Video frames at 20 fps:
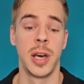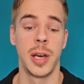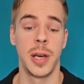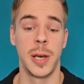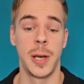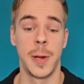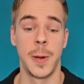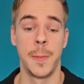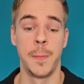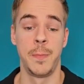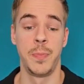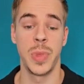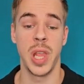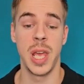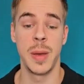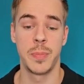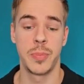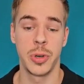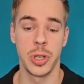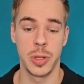
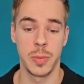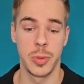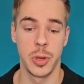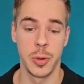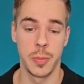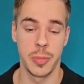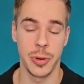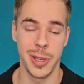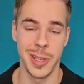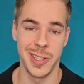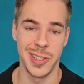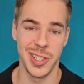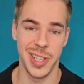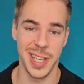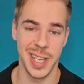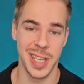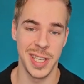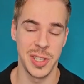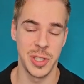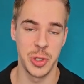Import the blueprints
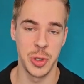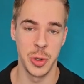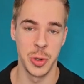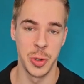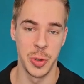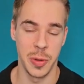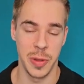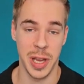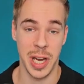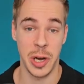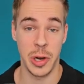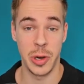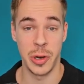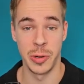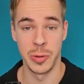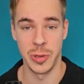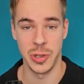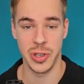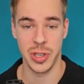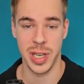into their
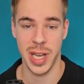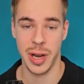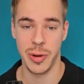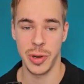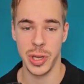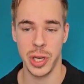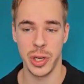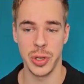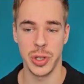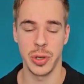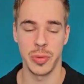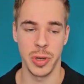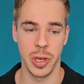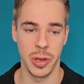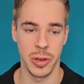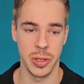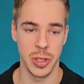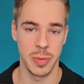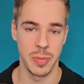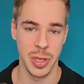own scenarios. So we're
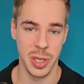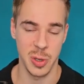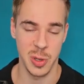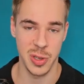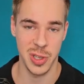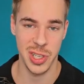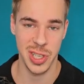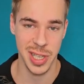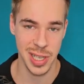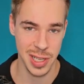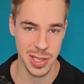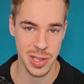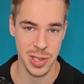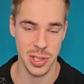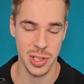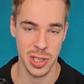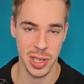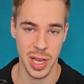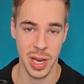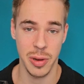going to build 6
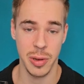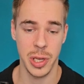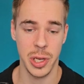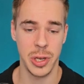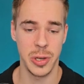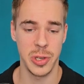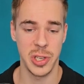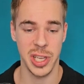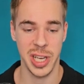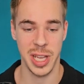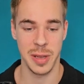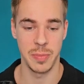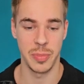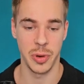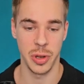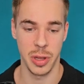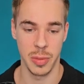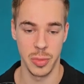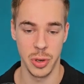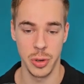scenarios and
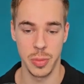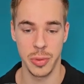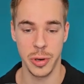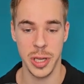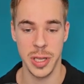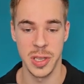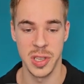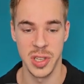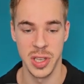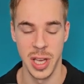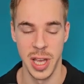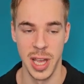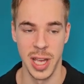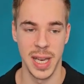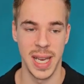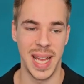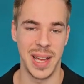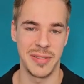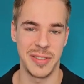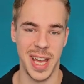import the blueprints.
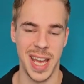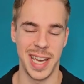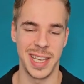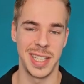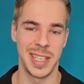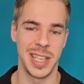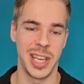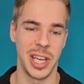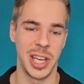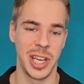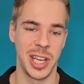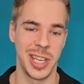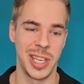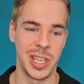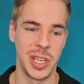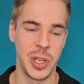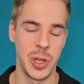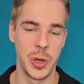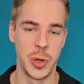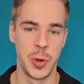Now I've added a
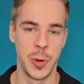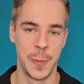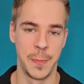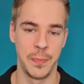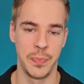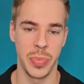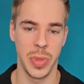new